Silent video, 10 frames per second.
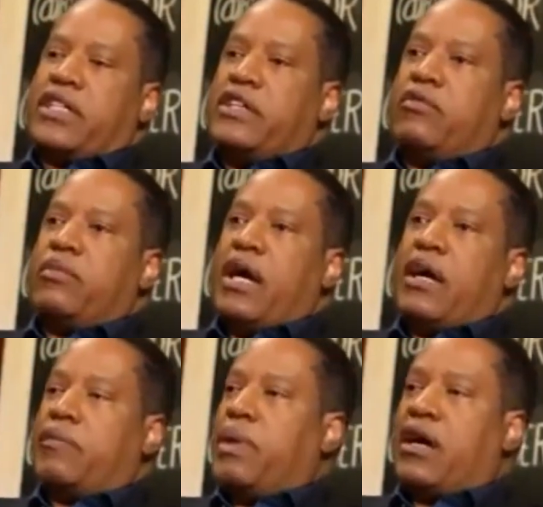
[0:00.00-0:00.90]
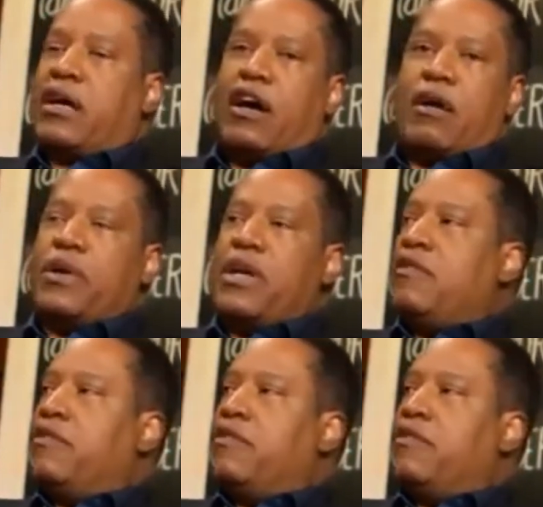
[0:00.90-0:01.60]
is killed by a cop,